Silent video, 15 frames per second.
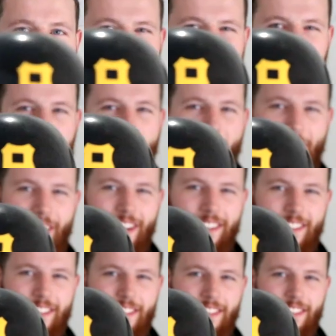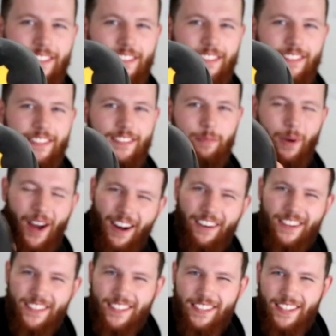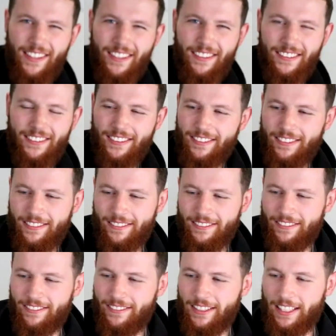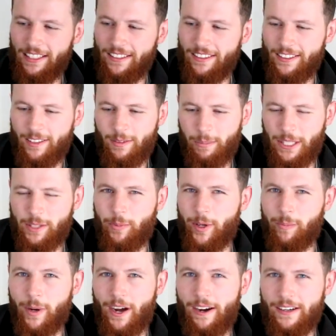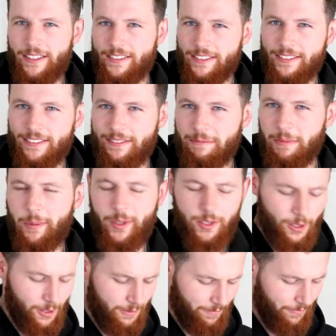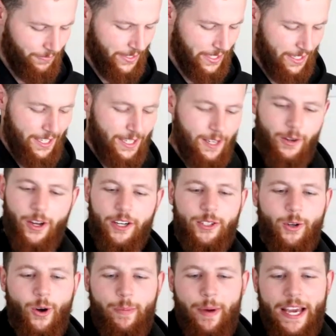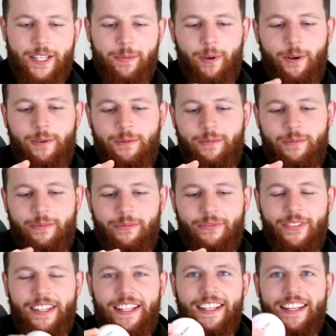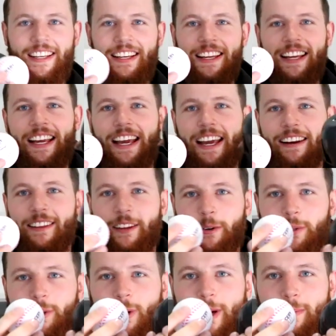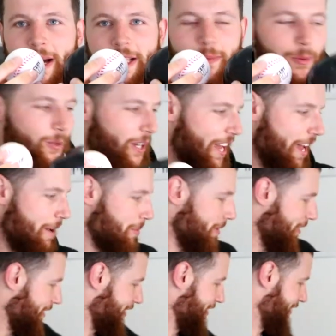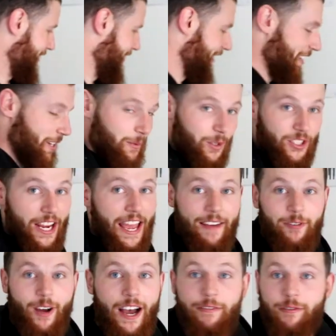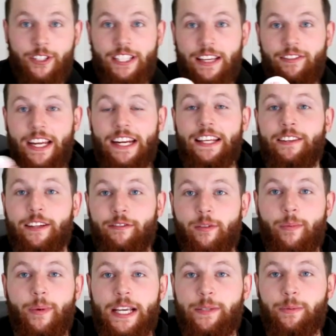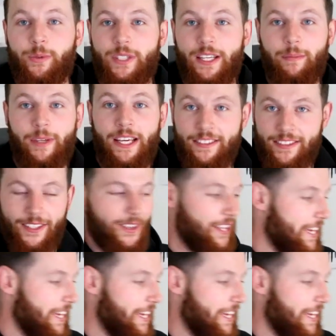Is that the Pirates? Pirates, is it? Pittsburgh Pirates? I'm not sure. We've got a toy baseball and a little toy baseball cap, which I haven't, I haven't received anything from a baseball team yet, so